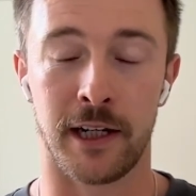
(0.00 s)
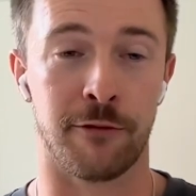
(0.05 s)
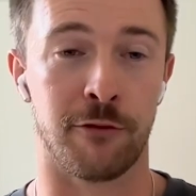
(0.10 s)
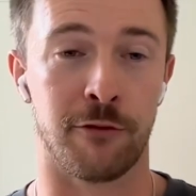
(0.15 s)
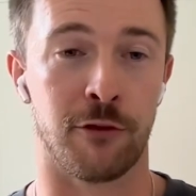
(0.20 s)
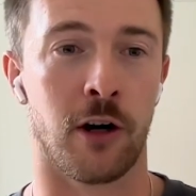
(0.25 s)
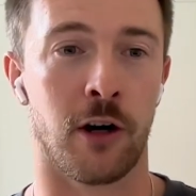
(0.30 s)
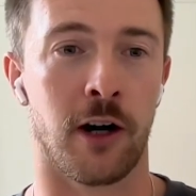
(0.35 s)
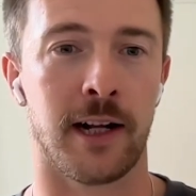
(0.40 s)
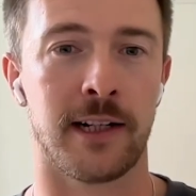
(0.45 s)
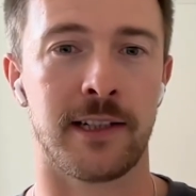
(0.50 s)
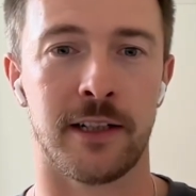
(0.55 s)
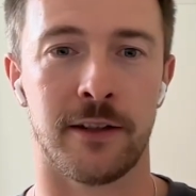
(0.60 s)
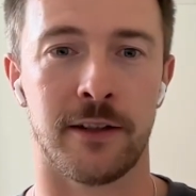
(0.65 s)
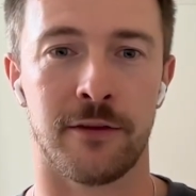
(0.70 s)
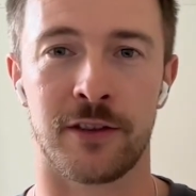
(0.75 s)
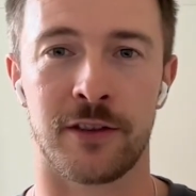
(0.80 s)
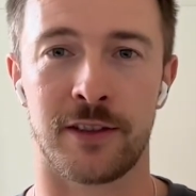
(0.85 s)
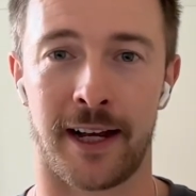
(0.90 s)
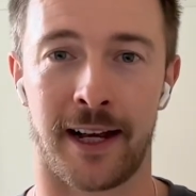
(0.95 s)
a variety
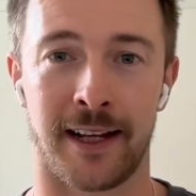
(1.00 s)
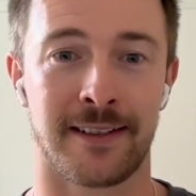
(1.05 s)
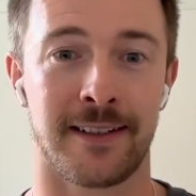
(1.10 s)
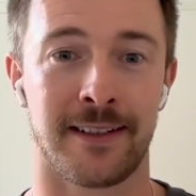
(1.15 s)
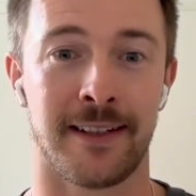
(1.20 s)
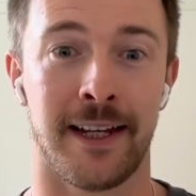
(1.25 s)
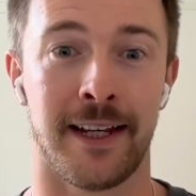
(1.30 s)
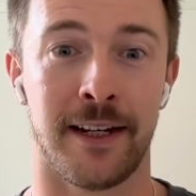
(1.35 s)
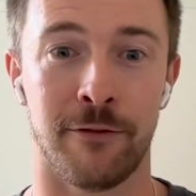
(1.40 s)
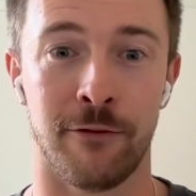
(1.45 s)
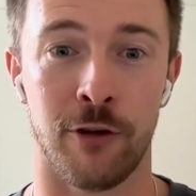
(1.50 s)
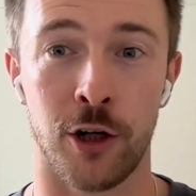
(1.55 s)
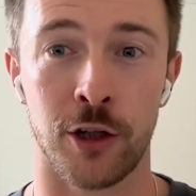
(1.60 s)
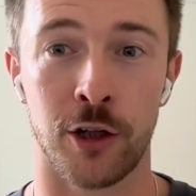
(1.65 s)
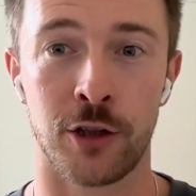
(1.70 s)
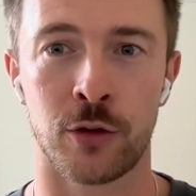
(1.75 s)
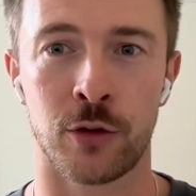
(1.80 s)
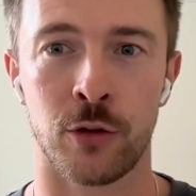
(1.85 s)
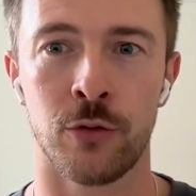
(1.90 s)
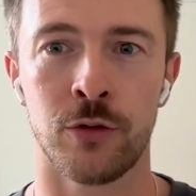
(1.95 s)
of SaaS-led
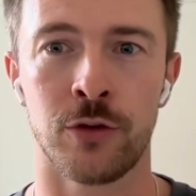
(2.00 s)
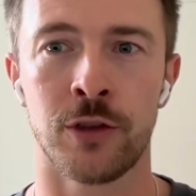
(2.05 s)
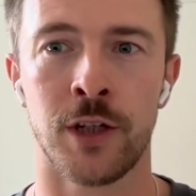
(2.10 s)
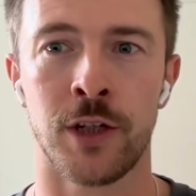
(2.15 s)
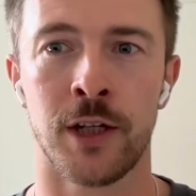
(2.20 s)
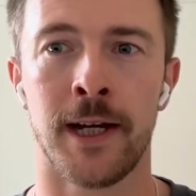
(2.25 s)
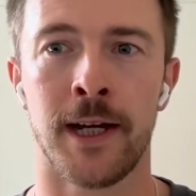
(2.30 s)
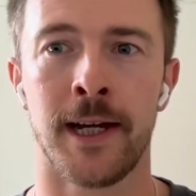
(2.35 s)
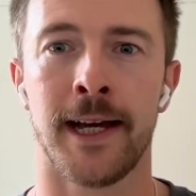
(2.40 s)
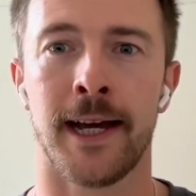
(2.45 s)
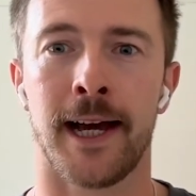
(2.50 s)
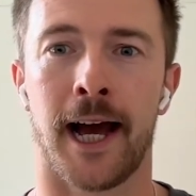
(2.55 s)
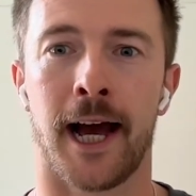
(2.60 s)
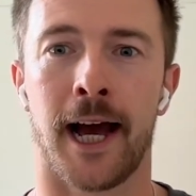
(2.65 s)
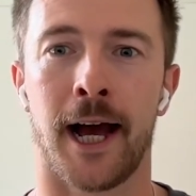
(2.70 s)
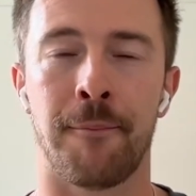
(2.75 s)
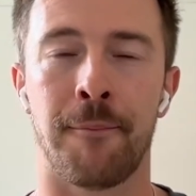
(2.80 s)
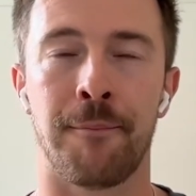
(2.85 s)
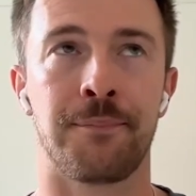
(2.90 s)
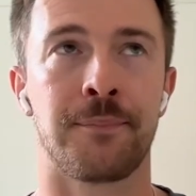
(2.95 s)
verticals,
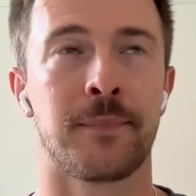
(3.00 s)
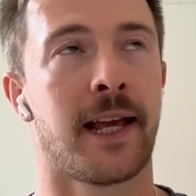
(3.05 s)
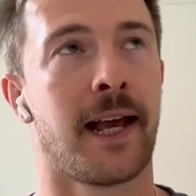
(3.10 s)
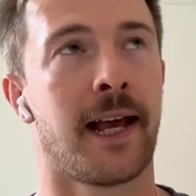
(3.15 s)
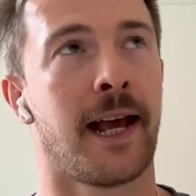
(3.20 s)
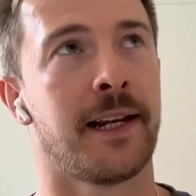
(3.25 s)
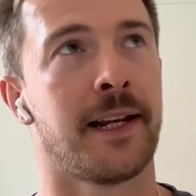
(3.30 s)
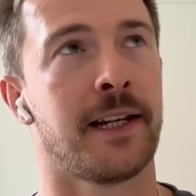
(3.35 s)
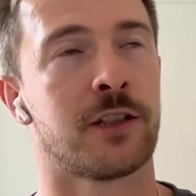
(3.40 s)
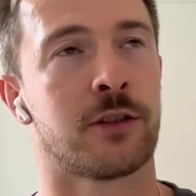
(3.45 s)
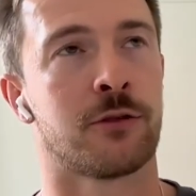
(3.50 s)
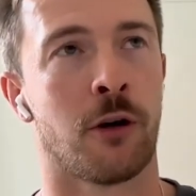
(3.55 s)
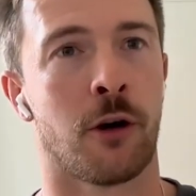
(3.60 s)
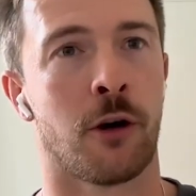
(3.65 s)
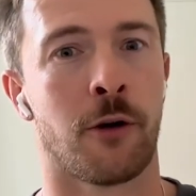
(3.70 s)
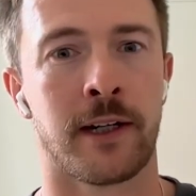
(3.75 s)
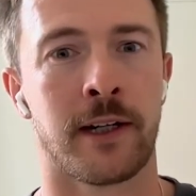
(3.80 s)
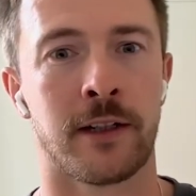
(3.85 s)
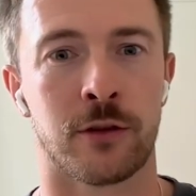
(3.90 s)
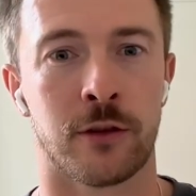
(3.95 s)
and it's
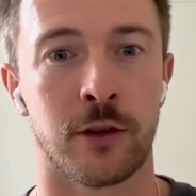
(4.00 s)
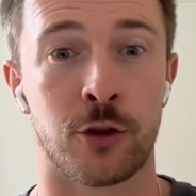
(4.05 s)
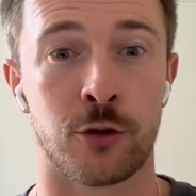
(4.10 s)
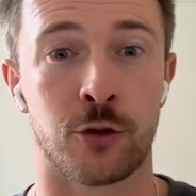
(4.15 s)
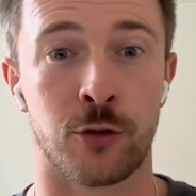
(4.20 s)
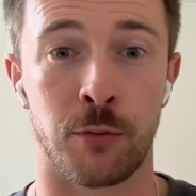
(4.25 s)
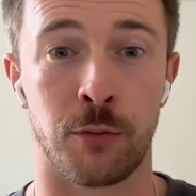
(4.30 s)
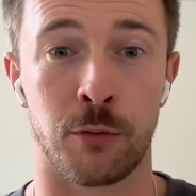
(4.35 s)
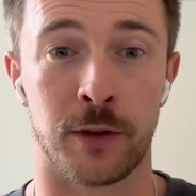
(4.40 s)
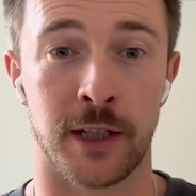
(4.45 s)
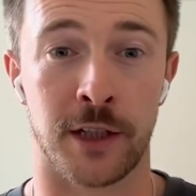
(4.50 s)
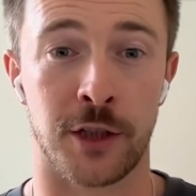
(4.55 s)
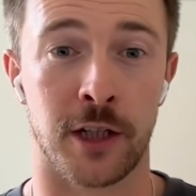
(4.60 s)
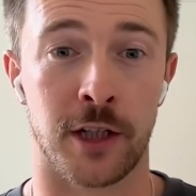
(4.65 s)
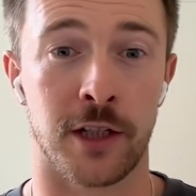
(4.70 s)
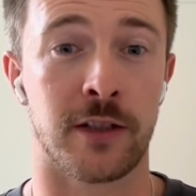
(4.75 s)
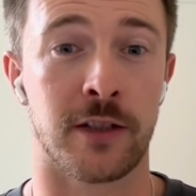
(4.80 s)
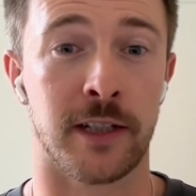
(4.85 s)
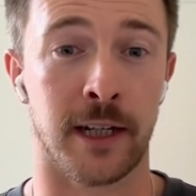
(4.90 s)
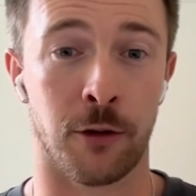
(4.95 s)
growing sort of triple
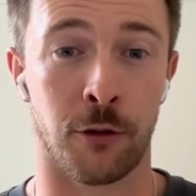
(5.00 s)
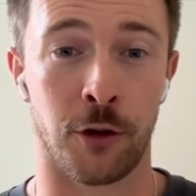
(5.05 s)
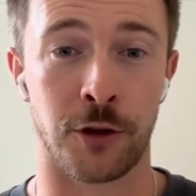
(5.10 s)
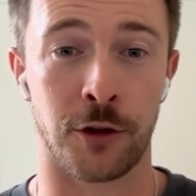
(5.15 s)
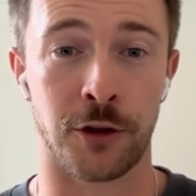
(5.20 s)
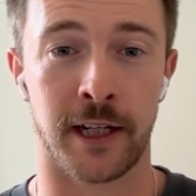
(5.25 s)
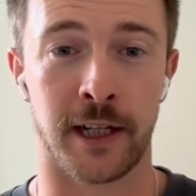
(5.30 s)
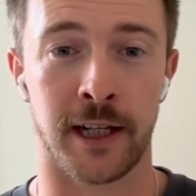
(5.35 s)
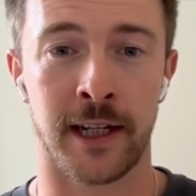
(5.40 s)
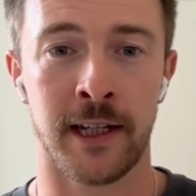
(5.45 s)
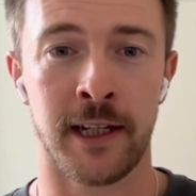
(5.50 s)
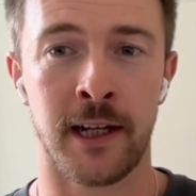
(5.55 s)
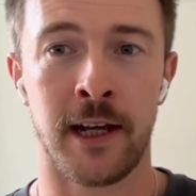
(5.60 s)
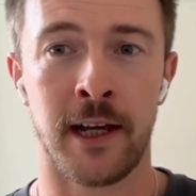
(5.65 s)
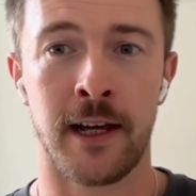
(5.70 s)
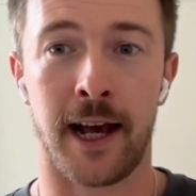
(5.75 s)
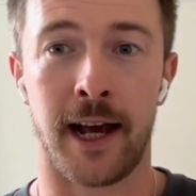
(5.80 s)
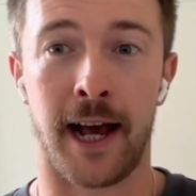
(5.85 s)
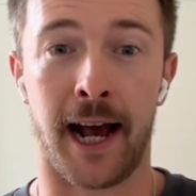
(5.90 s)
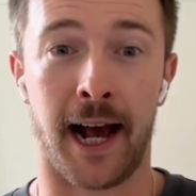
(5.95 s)
digits year on year
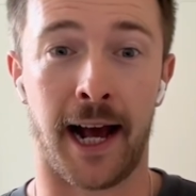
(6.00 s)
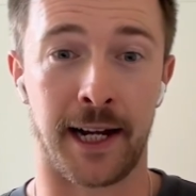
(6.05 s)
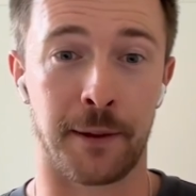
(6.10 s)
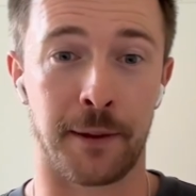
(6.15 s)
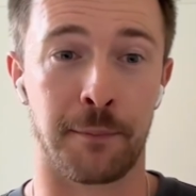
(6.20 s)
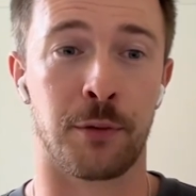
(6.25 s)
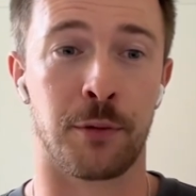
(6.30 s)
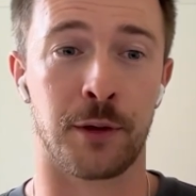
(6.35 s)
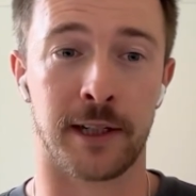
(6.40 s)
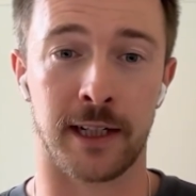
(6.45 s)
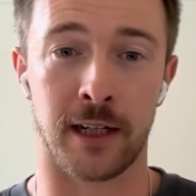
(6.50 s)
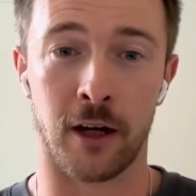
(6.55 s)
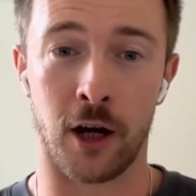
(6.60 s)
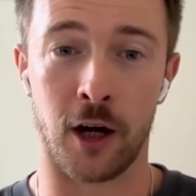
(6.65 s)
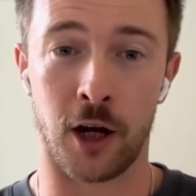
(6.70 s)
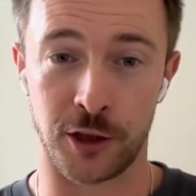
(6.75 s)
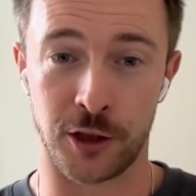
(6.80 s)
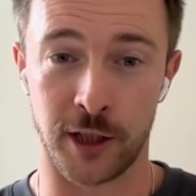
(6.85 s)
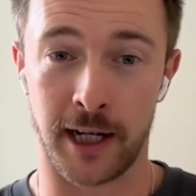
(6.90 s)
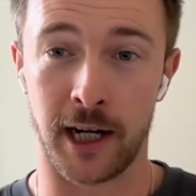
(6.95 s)
at a pretty
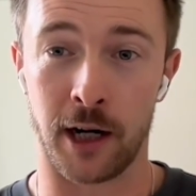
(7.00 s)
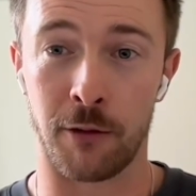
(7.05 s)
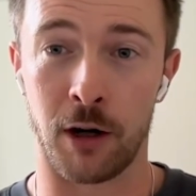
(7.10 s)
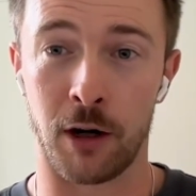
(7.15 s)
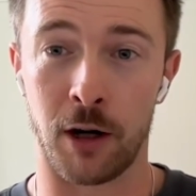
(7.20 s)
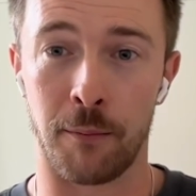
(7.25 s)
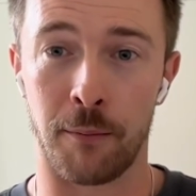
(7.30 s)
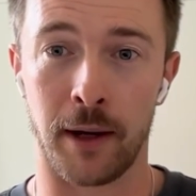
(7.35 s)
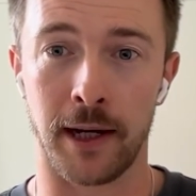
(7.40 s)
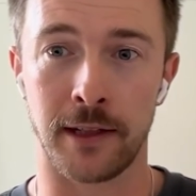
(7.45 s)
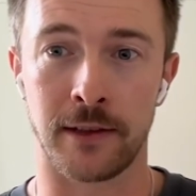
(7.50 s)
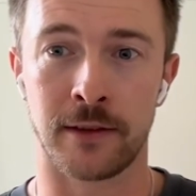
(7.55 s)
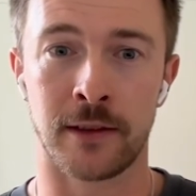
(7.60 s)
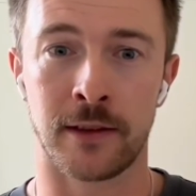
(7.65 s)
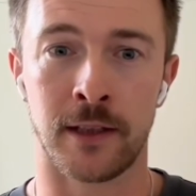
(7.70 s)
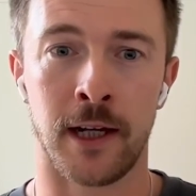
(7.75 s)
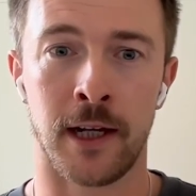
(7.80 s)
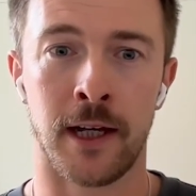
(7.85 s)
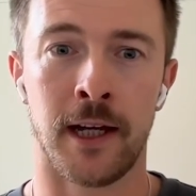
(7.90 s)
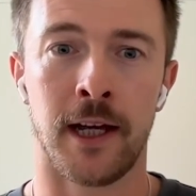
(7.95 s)
large ARR base.